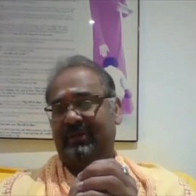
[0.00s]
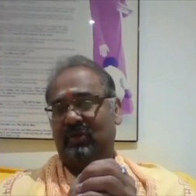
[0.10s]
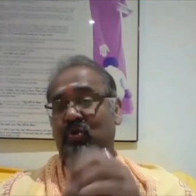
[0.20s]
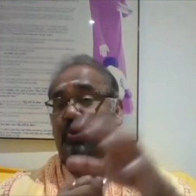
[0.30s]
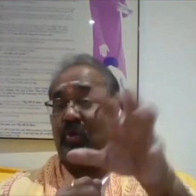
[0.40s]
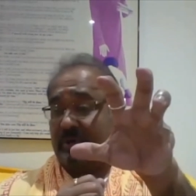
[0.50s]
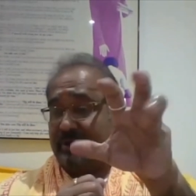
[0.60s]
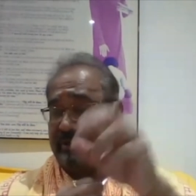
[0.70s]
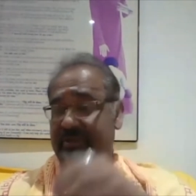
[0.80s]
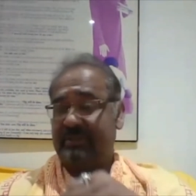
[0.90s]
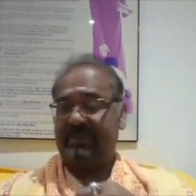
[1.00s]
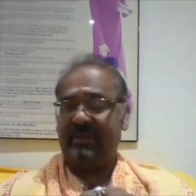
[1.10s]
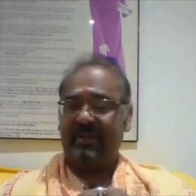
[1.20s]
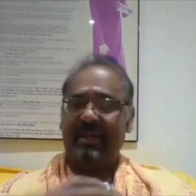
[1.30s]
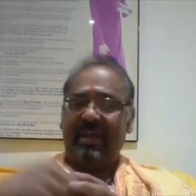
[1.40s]
to goodness
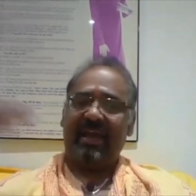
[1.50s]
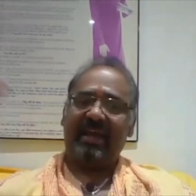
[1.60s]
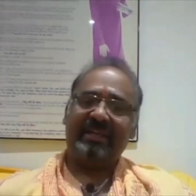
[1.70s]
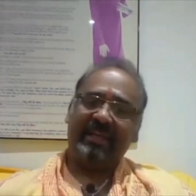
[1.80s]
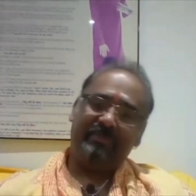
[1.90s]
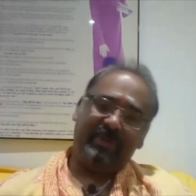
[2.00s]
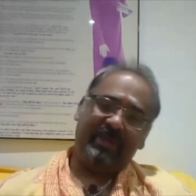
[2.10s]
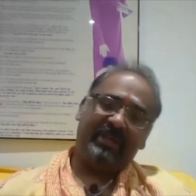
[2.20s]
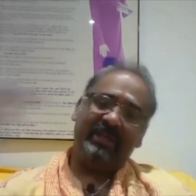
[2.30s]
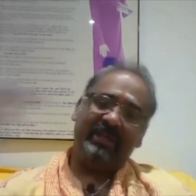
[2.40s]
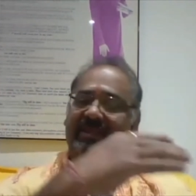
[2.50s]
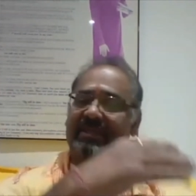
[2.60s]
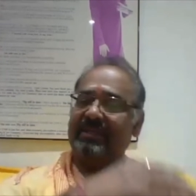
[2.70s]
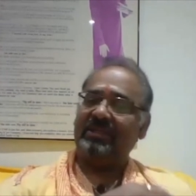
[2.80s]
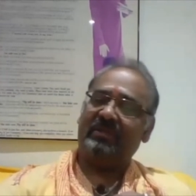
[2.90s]
and keeping a
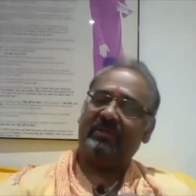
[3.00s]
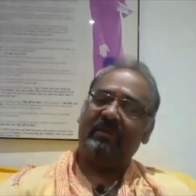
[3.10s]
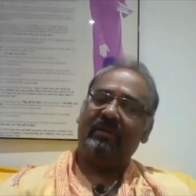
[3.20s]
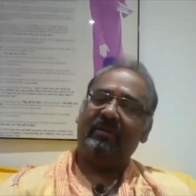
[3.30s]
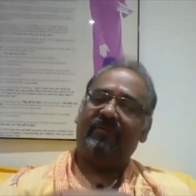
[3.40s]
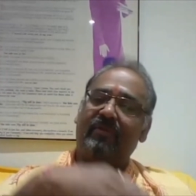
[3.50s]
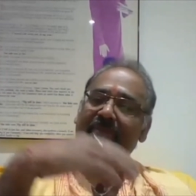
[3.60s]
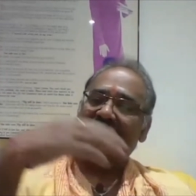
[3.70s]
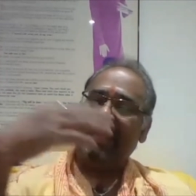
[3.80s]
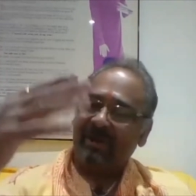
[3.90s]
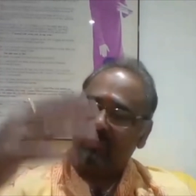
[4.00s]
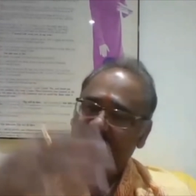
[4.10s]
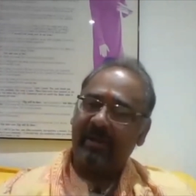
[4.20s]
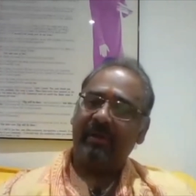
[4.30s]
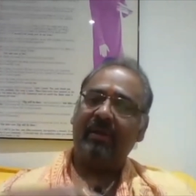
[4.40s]
distance from ill
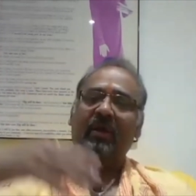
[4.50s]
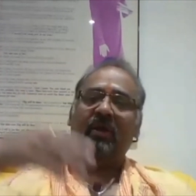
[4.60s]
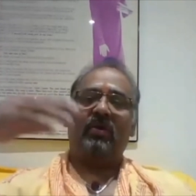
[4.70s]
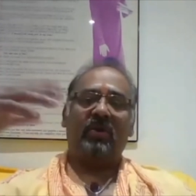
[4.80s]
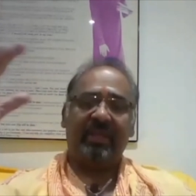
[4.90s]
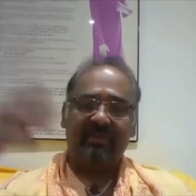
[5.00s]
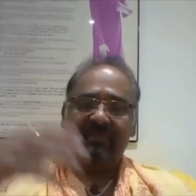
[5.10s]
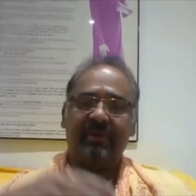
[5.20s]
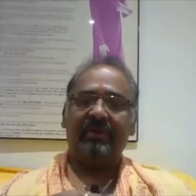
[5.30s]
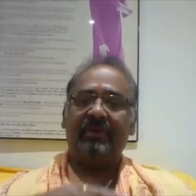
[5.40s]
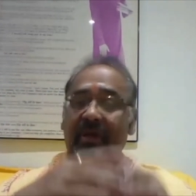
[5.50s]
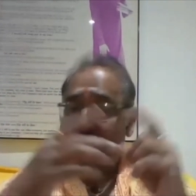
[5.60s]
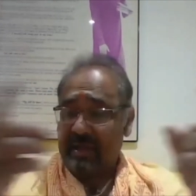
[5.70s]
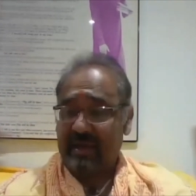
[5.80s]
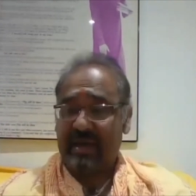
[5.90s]
will or evil
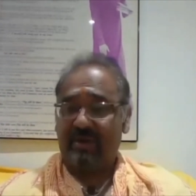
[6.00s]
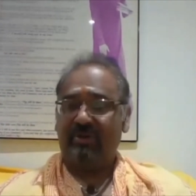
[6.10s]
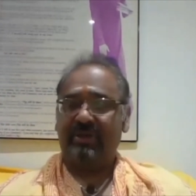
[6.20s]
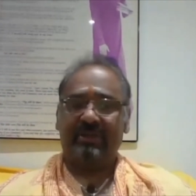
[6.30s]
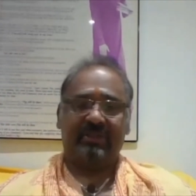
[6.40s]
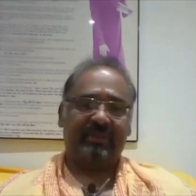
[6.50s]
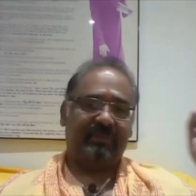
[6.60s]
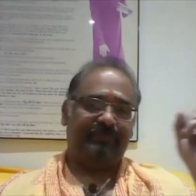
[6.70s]
around us.